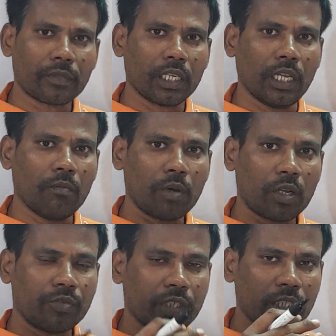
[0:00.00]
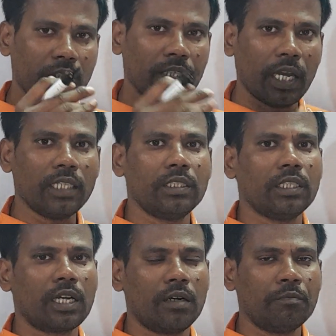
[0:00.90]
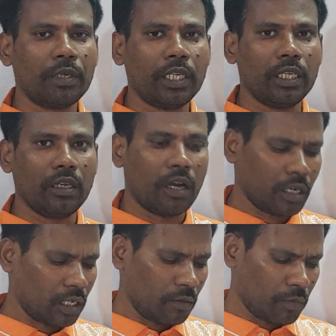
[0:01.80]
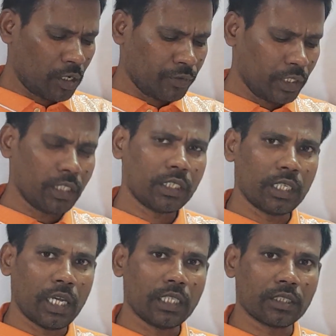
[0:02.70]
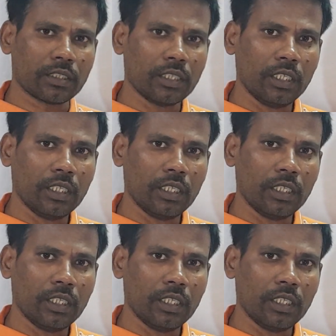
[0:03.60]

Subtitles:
Number of shares he has in the company, not number of shares he has